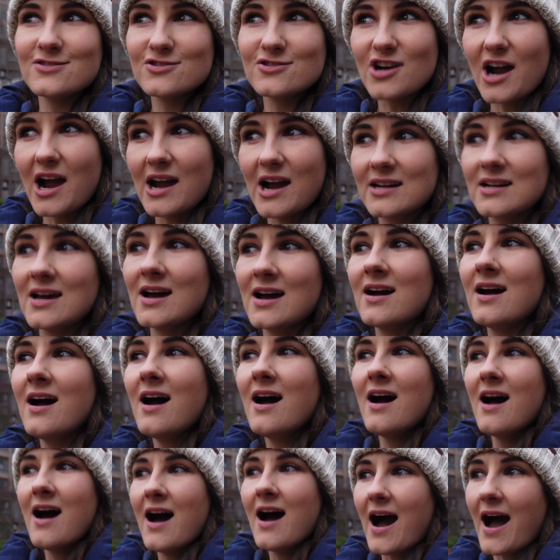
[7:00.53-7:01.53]
China,
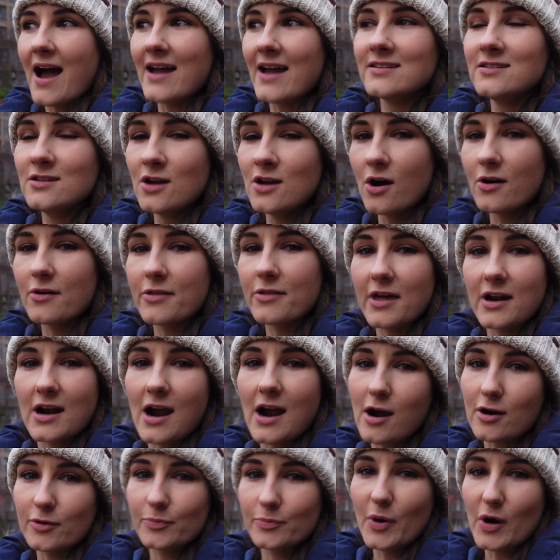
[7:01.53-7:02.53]
I know that
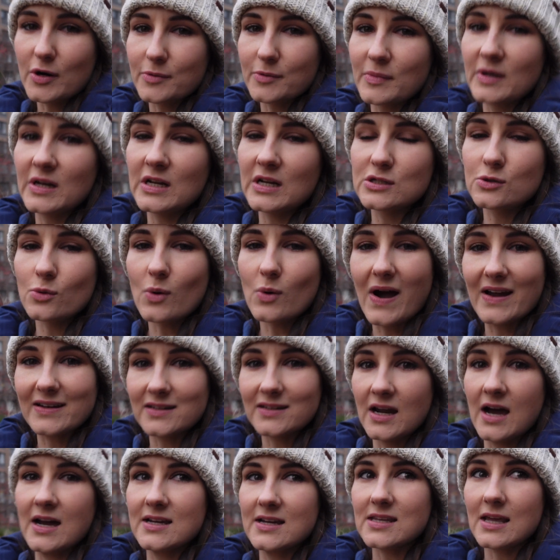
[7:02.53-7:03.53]
our apartment is quite
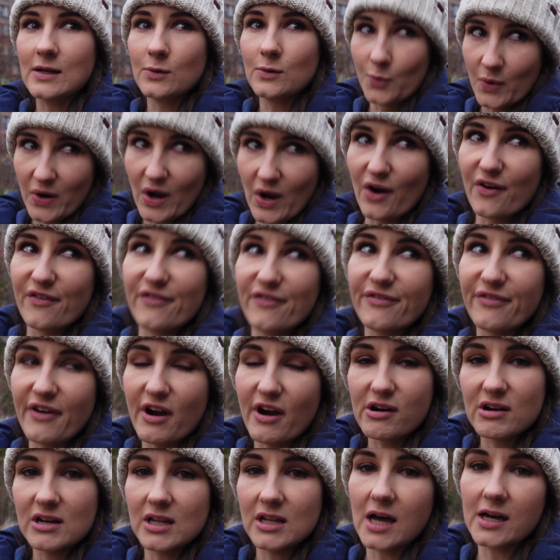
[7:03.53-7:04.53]
nice and we are
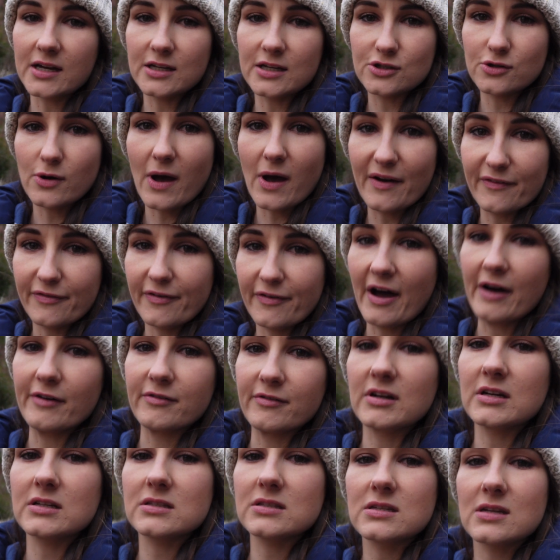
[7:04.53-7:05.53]
very lucky to have
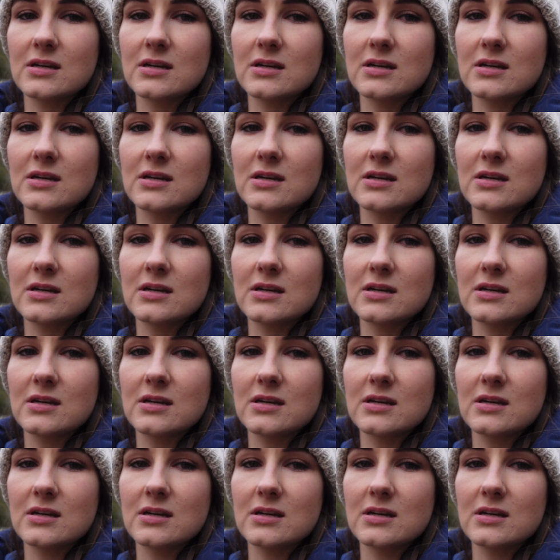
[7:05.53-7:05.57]
found it.